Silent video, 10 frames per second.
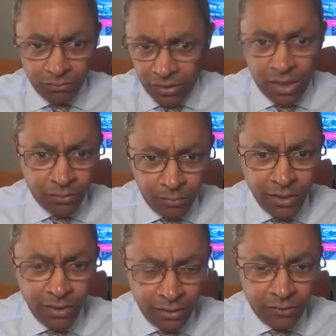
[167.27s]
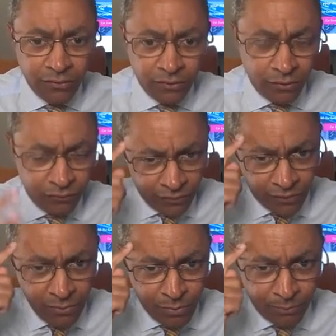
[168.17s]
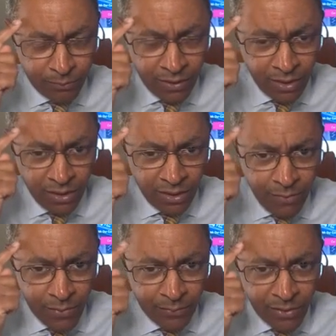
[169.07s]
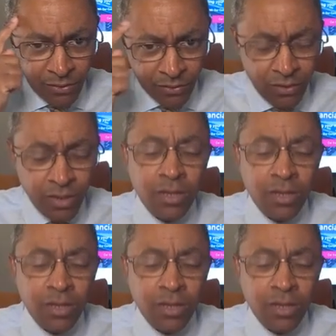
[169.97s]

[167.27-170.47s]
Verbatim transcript: Don't document any of this stuff. Just keep it up, keep it up here.